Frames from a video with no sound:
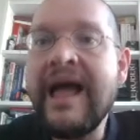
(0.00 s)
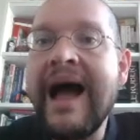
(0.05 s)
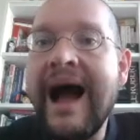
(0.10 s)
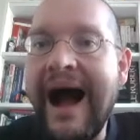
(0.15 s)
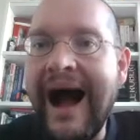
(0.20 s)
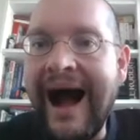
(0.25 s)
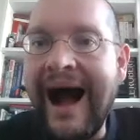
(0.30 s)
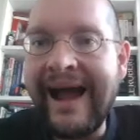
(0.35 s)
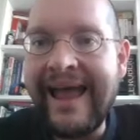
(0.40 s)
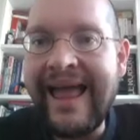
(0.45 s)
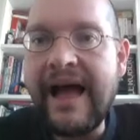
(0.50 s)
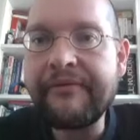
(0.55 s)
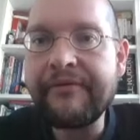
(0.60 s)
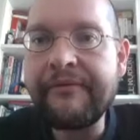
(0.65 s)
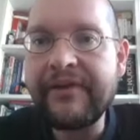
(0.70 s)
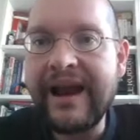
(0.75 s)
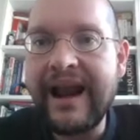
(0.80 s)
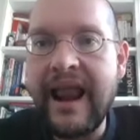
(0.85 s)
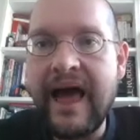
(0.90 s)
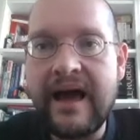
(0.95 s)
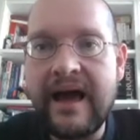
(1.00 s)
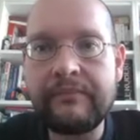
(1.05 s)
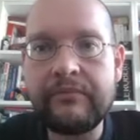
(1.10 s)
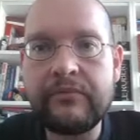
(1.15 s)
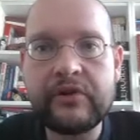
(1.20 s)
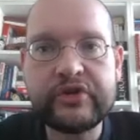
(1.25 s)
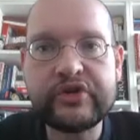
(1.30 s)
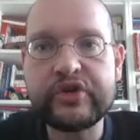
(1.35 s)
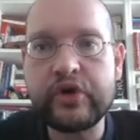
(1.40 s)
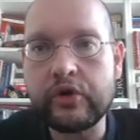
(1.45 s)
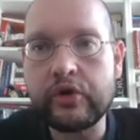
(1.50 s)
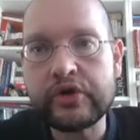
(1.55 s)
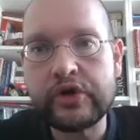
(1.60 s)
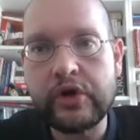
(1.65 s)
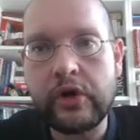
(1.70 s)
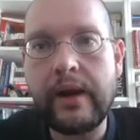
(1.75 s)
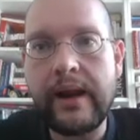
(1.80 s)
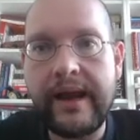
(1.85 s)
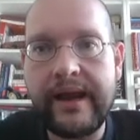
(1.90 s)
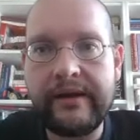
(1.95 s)
I have climbed the
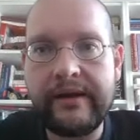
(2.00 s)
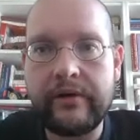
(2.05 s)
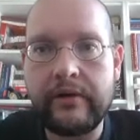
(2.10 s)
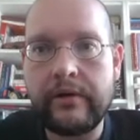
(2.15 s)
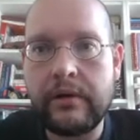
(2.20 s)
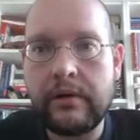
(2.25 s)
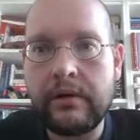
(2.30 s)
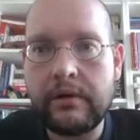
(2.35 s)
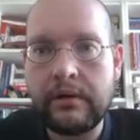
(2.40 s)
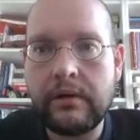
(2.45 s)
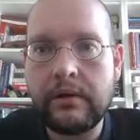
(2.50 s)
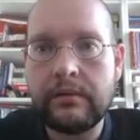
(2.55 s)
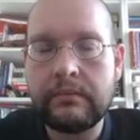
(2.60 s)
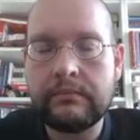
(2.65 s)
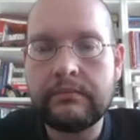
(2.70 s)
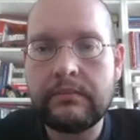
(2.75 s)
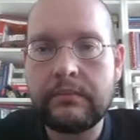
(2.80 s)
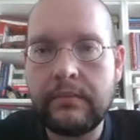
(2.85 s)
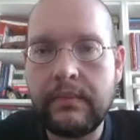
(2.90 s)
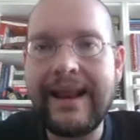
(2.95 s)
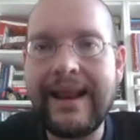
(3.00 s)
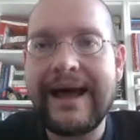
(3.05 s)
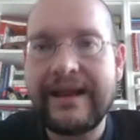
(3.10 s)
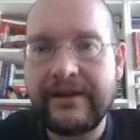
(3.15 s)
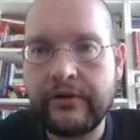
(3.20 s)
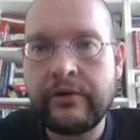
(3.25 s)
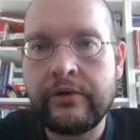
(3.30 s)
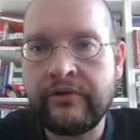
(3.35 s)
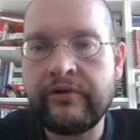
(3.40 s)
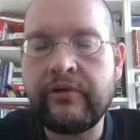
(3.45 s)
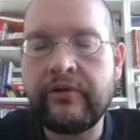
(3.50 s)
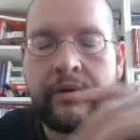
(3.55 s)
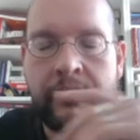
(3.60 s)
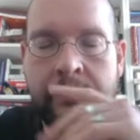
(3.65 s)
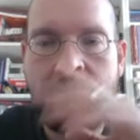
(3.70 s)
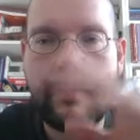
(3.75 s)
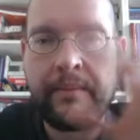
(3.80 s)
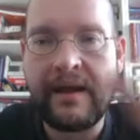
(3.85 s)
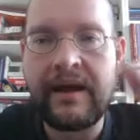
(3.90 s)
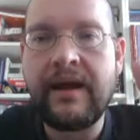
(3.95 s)
social ladder.
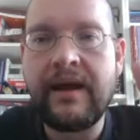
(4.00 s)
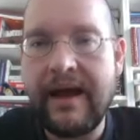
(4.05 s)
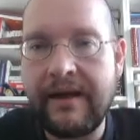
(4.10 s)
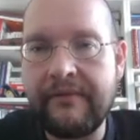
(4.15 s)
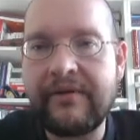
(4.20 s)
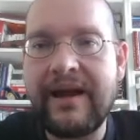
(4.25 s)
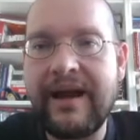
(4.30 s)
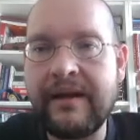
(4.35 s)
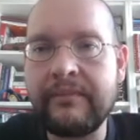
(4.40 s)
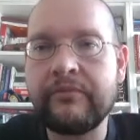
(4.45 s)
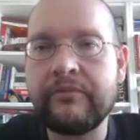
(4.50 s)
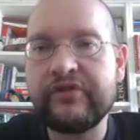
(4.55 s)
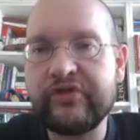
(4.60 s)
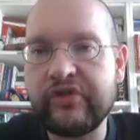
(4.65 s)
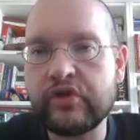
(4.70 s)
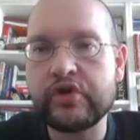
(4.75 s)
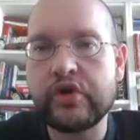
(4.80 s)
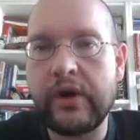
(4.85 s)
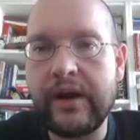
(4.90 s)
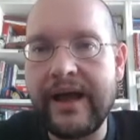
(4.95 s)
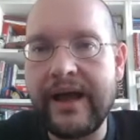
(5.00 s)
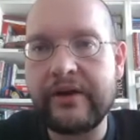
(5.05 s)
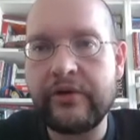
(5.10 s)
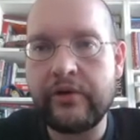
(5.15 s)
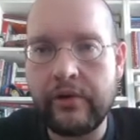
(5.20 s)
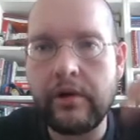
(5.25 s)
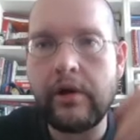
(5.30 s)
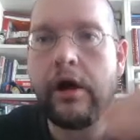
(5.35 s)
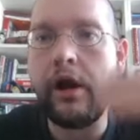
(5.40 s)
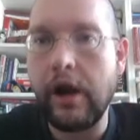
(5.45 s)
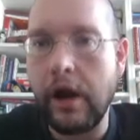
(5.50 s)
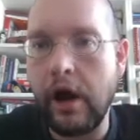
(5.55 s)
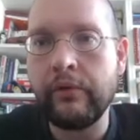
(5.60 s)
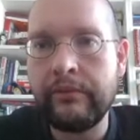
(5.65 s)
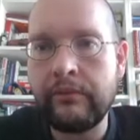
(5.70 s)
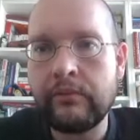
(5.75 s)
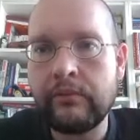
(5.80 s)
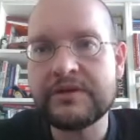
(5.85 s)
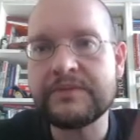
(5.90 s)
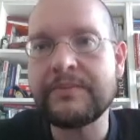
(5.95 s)
I've climbed the social ladder
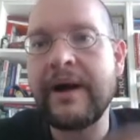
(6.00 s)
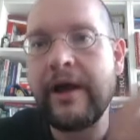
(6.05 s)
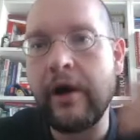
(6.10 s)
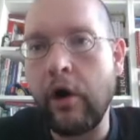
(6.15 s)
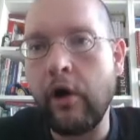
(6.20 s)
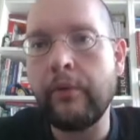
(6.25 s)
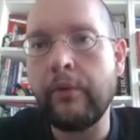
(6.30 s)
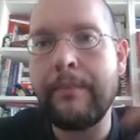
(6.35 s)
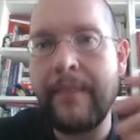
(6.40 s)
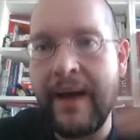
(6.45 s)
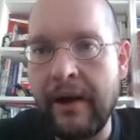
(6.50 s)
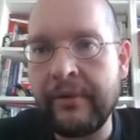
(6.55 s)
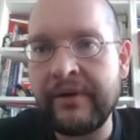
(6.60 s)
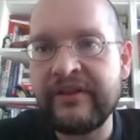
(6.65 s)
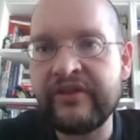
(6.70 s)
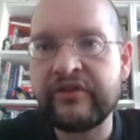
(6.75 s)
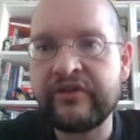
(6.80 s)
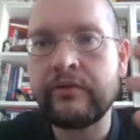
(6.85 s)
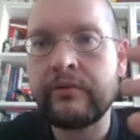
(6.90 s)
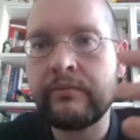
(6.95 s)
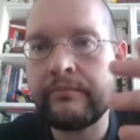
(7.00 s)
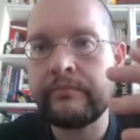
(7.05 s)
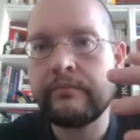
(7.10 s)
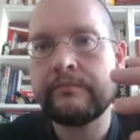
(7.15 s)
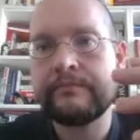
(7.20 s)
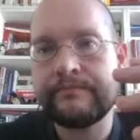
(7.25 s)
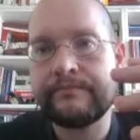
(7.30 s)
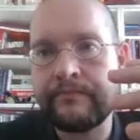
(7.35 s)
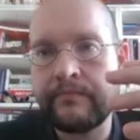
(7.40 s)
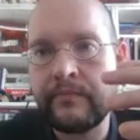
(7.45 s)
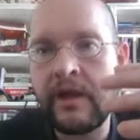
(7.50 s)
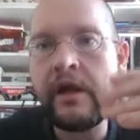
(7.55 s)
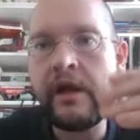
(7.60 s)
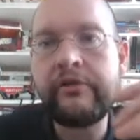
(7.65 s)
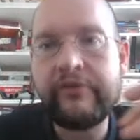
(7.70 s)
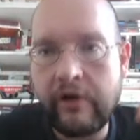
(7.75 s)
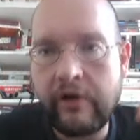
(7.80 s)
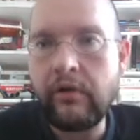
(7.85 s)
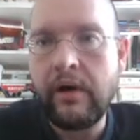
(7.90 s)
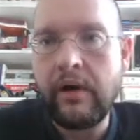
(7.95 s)
alone with my own merits.
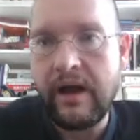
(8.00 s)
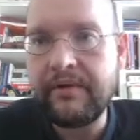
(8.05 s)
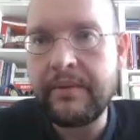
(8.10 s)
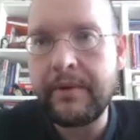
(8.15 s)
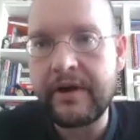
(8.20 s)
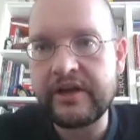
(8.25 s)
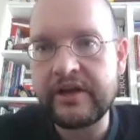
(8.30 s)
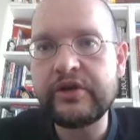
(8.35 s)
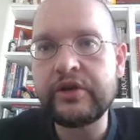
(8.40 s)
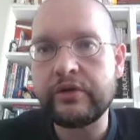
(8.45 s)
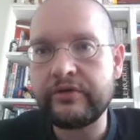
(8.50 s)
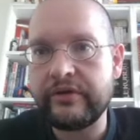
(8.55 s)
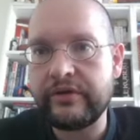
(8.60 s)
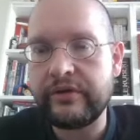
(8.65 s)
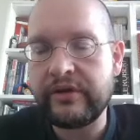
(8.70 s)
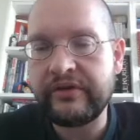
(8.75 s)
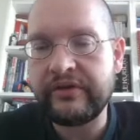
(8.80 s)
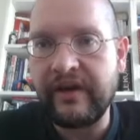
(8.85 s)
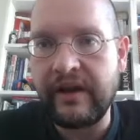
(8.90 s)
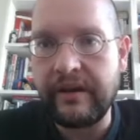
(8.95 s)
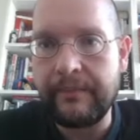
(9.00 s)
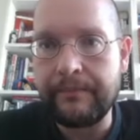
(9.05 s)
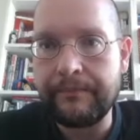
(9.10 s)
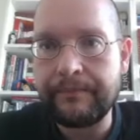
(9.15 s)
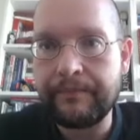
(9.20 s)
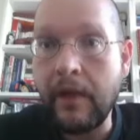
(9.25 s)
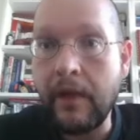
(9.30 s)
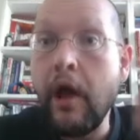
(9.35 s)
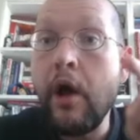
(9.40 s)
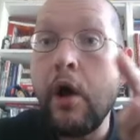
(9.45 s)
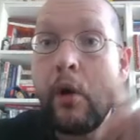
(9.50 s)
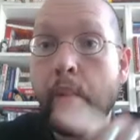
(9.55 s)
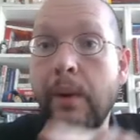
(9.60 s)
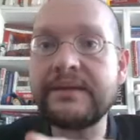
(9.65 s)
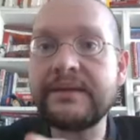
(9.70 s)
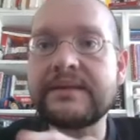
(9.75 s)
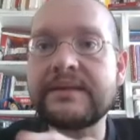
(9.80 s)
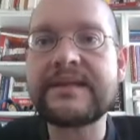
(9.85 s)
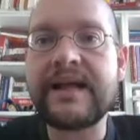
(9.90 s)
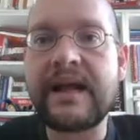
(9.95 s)
So everybody should do the same.
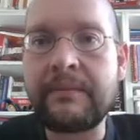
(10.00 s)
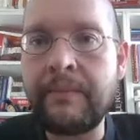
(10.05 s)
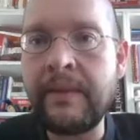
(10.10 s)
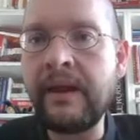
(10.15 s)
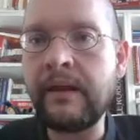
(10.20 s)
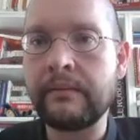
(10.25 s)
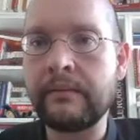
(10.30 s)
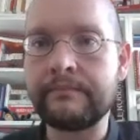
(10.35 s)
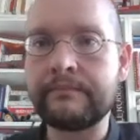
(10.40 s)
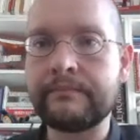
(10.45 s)
What does that mean?